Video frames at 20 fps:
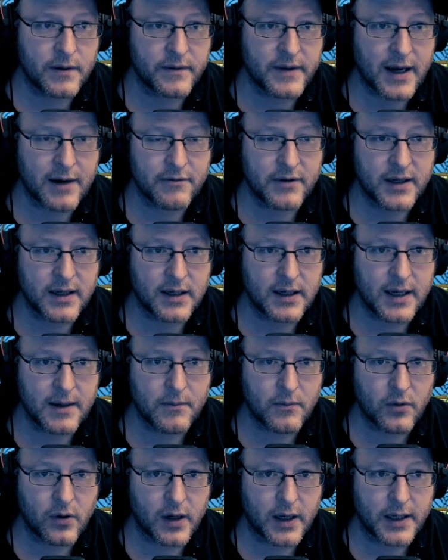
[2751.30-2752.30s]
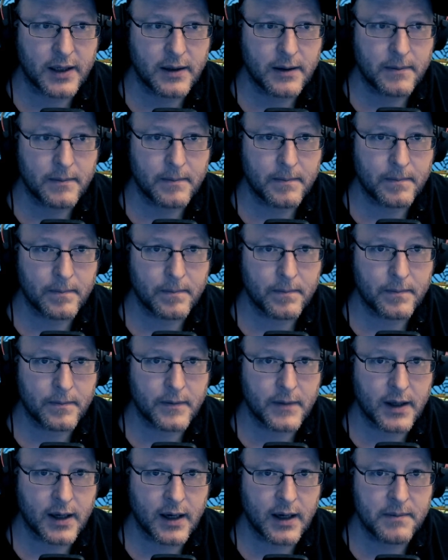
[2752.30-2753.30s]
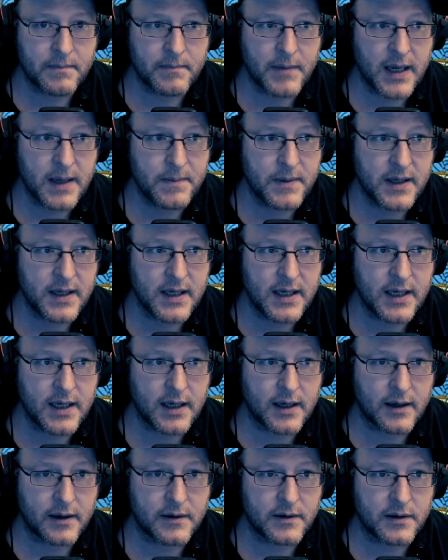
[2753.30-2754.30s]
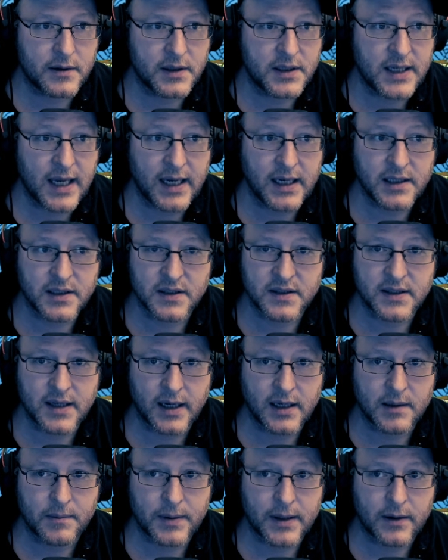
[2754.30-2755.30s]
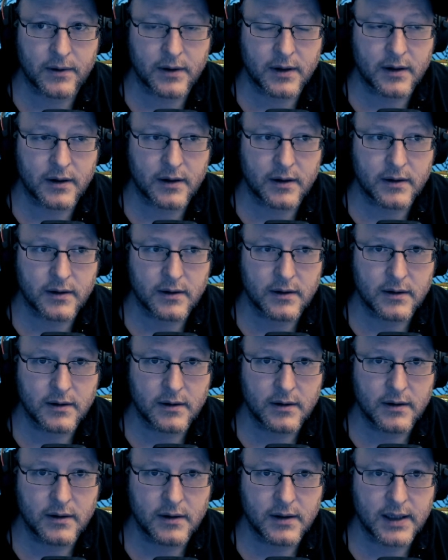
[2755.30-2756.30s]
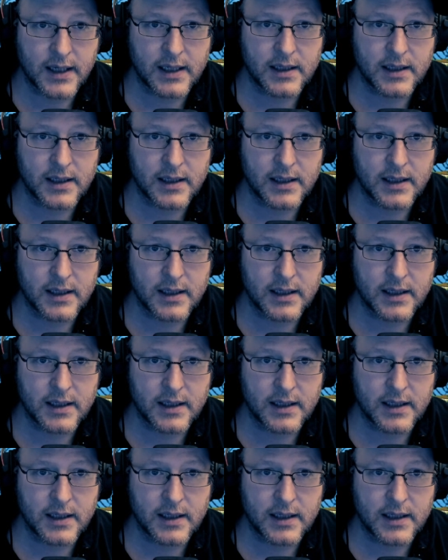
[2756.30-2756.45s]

that Reclaim one and maybe gain just gain a power card. Gain